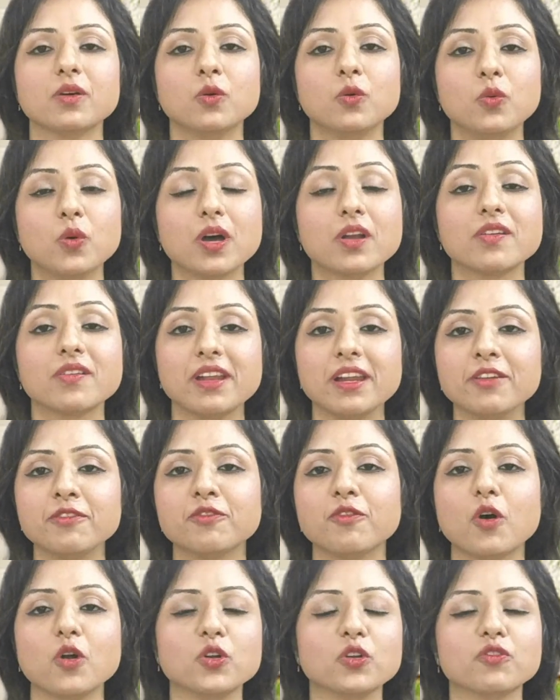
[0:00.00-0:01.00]
who are really
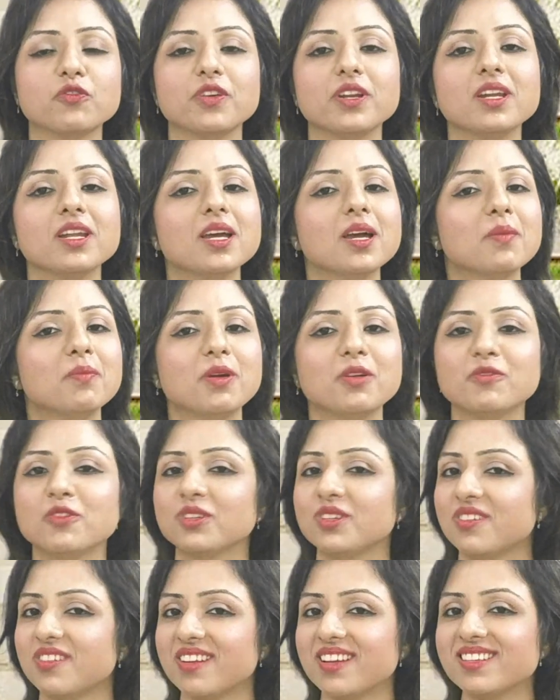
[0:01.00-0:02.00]
fond of it but for
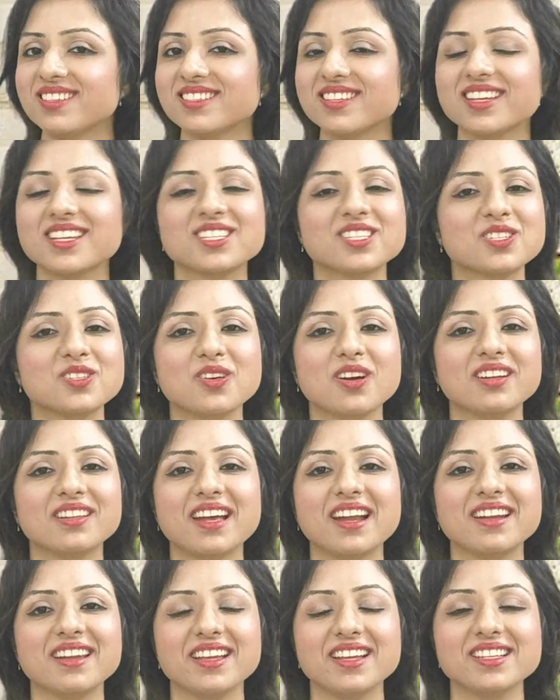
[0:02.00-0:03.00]
the rest it's not
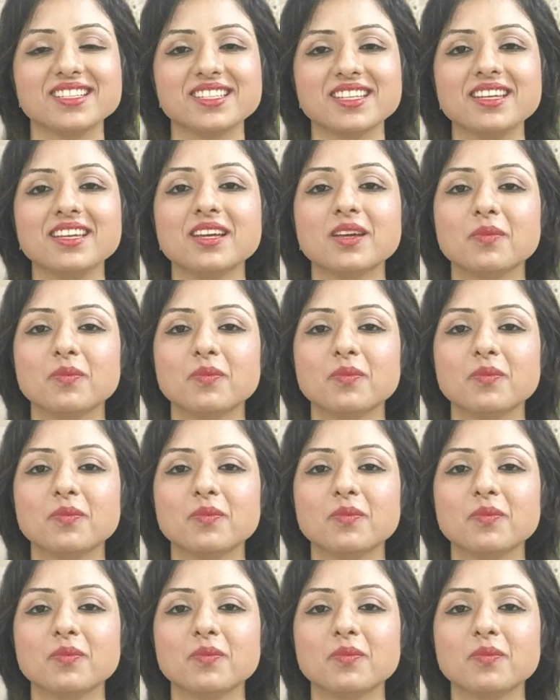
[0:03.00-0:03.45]
that easy